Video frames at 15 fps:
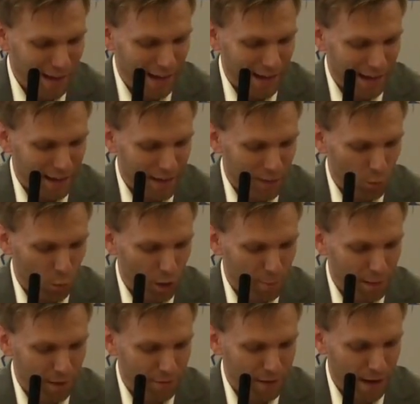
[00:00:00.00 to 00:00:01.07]
And one
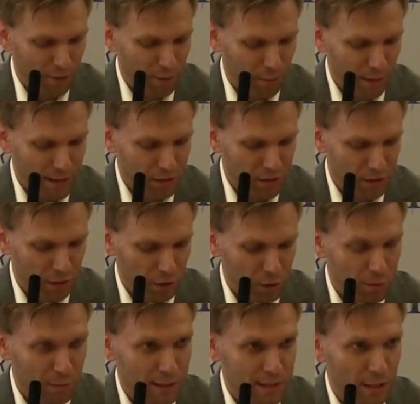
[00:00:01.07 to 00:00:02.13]
of my favorite places to
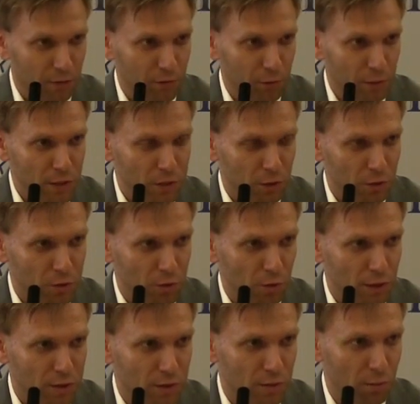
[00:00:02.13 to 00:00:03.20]
lose myself in research
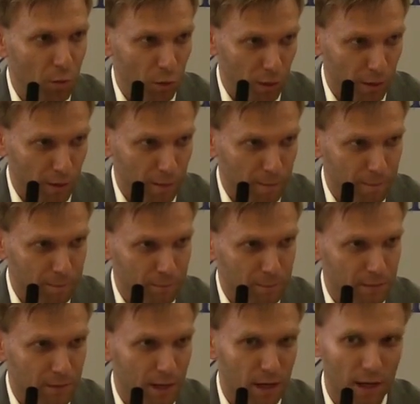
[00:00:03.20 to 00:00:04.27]
was the morgue,
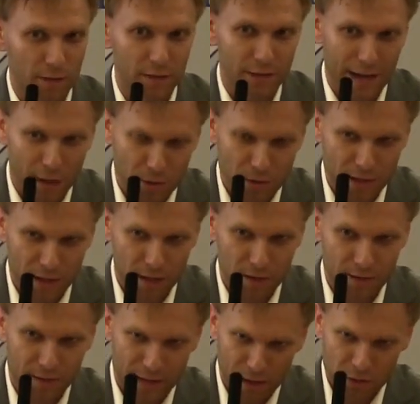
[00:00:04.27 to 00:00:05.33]
the
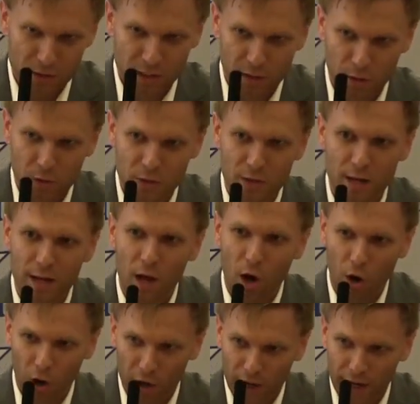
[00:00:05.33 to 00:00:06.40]
downstairs
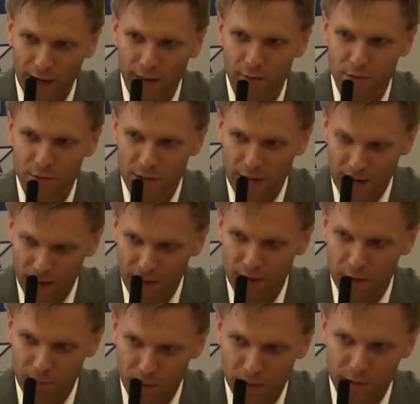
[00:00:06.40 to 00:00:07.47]
archives
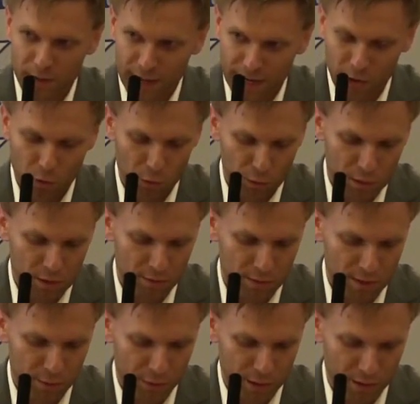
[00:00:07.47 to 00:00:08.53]
in the headquarters of
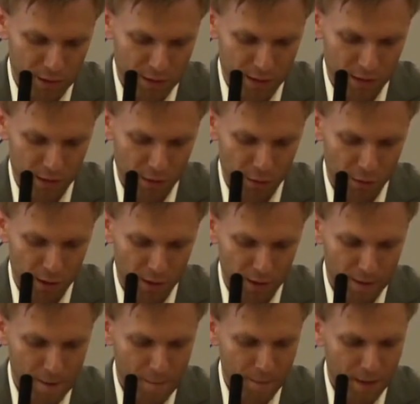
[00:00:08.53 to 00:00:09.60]
the Democrat Gazette in Little
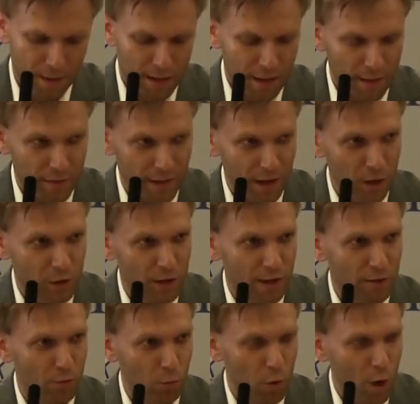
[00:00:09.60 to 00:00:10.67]
Rock. And there you
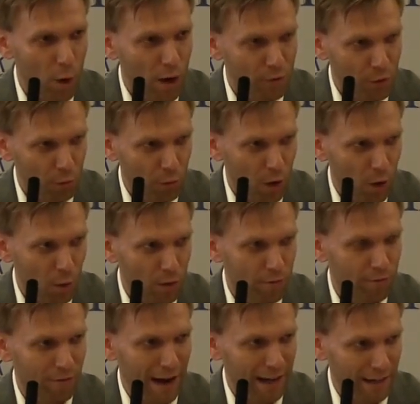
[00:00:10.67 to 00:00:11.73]
have row after row of
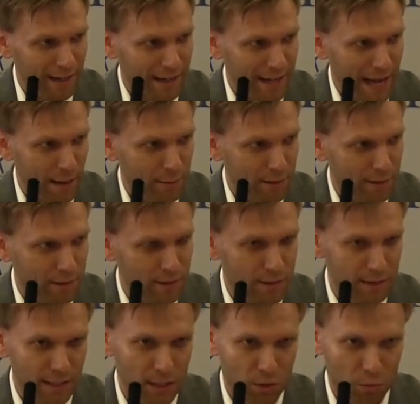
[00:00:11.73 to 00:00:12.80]
filing cabinets,
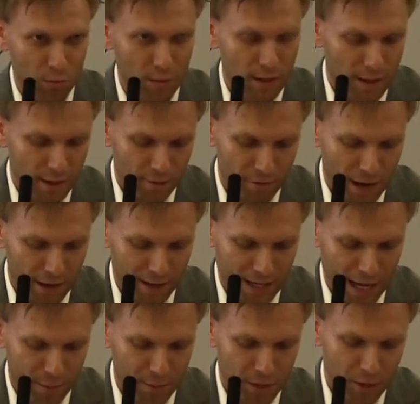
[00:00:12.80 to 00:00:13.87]
and each filing
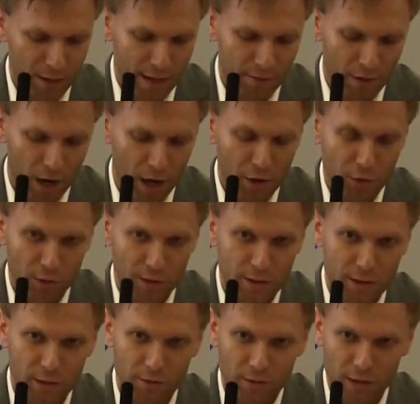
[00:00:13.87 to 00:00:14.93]
cabinet you have
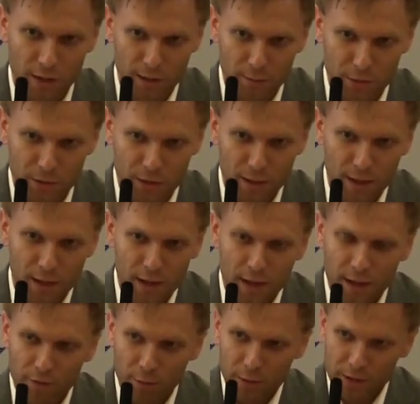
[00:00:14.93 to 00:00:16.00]
hundreds of clips
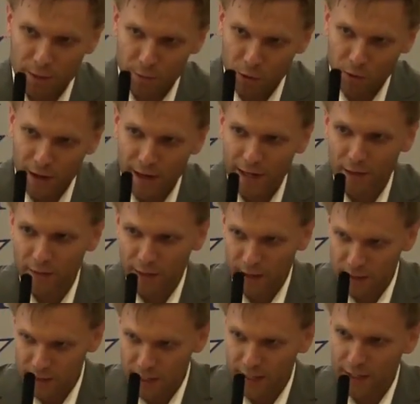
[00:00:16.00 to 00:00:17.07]
from the Democrat and the
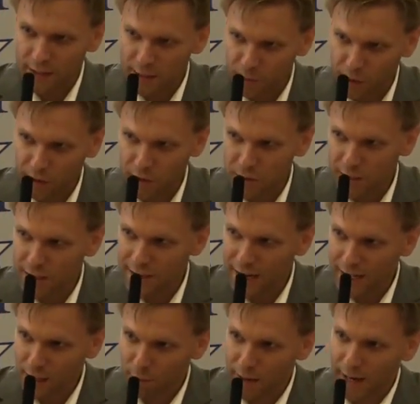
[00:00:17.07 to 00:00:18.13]
Gazette, and Democrat Gazette
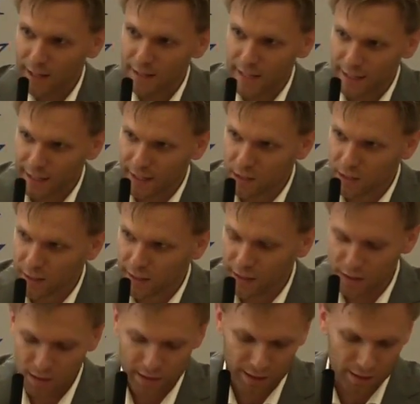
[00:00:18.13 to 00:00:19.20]
dating back decades and
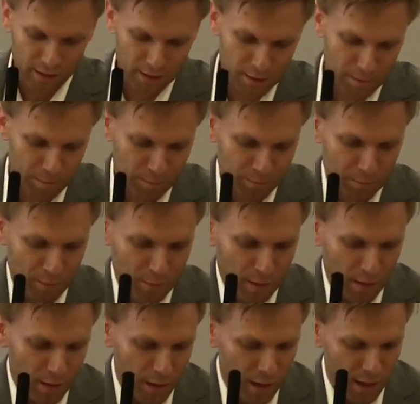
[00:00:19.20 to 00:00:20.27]
decades and decades,
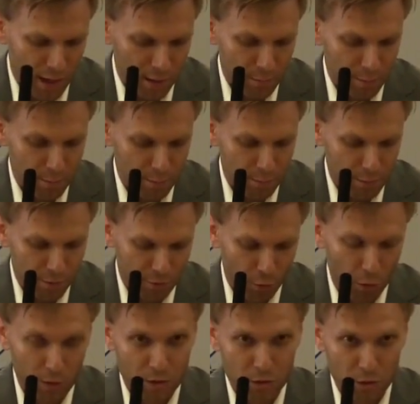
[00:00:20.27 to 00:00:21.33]

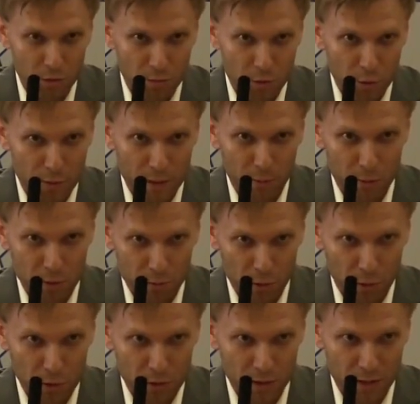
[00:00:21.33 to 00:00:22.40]
before the two newspapers
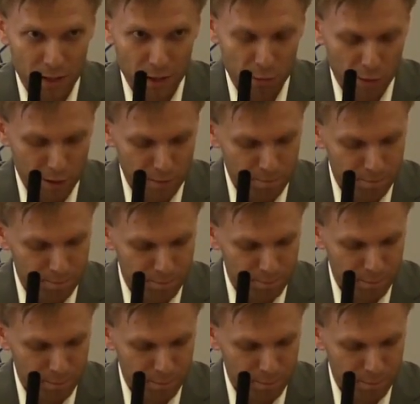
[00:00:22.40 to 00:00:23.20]
merged in 91.